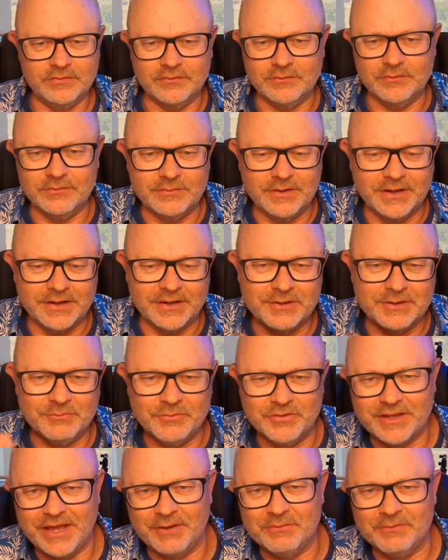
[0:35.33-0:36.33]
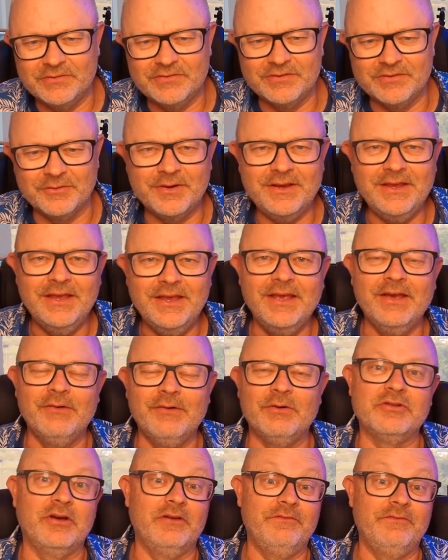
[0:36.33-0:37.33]
to communicate with Siri,
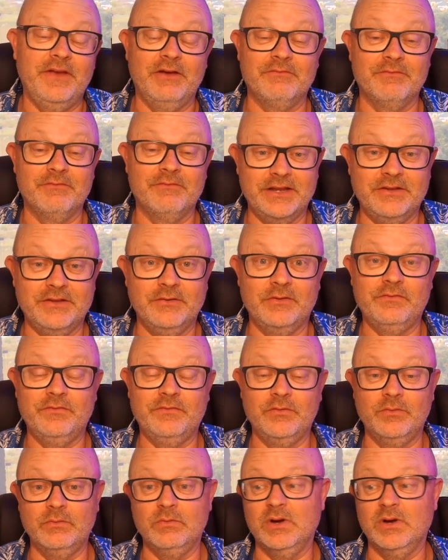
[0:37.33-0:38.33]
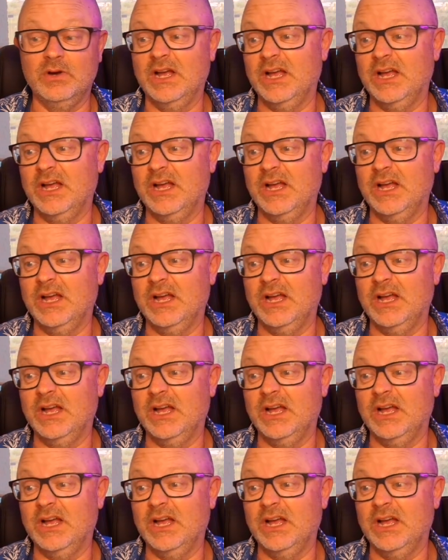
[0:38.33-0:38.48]
which I've found really useful